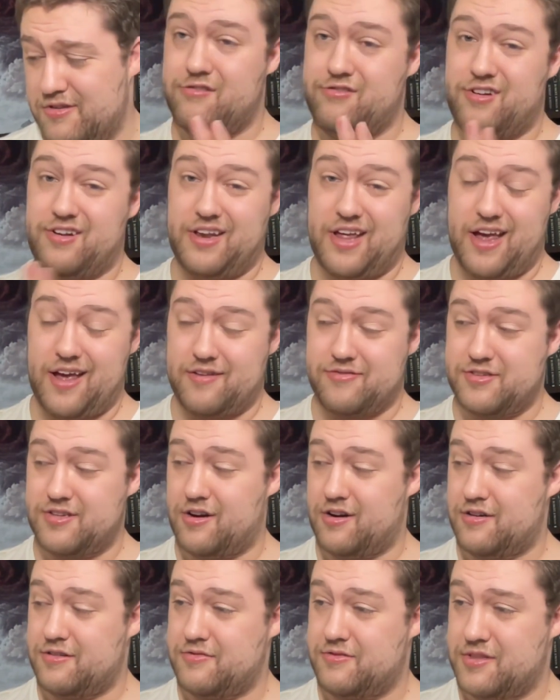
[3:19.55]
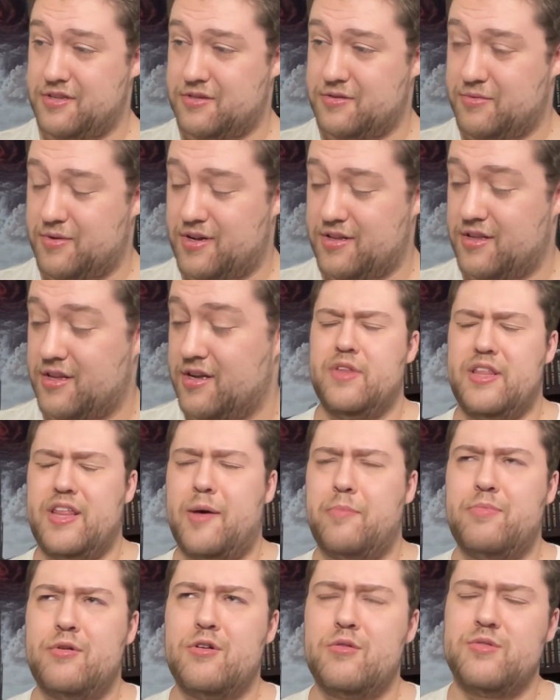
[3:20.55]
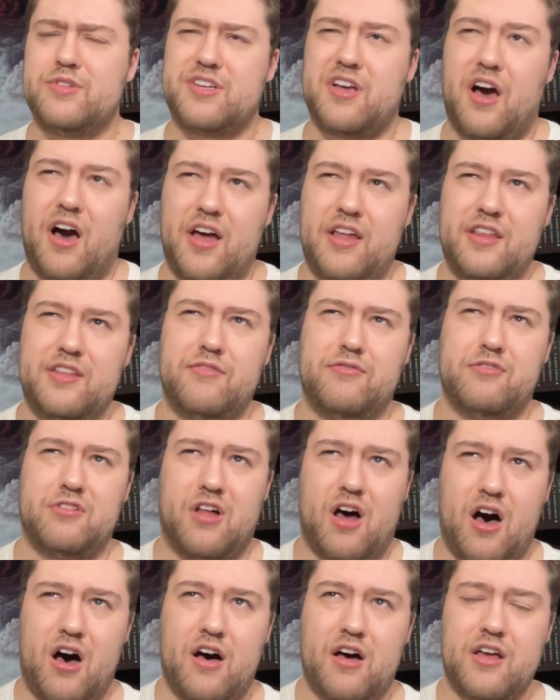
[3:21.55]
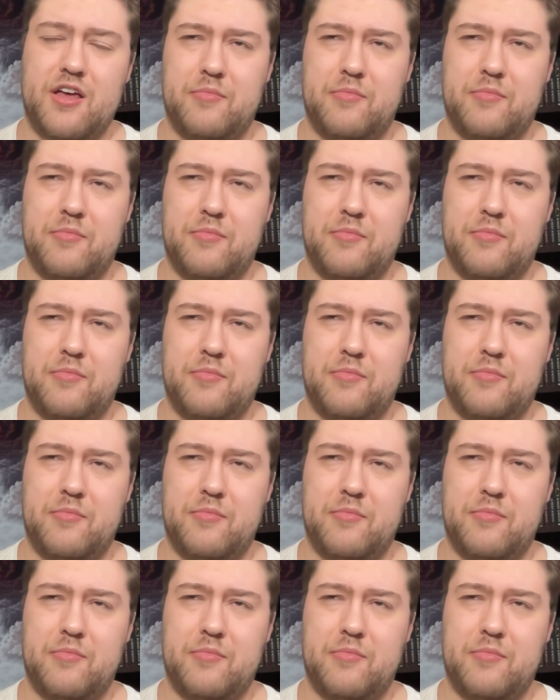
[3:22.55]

Three and a half stars for this one. Now, that book was kind of long,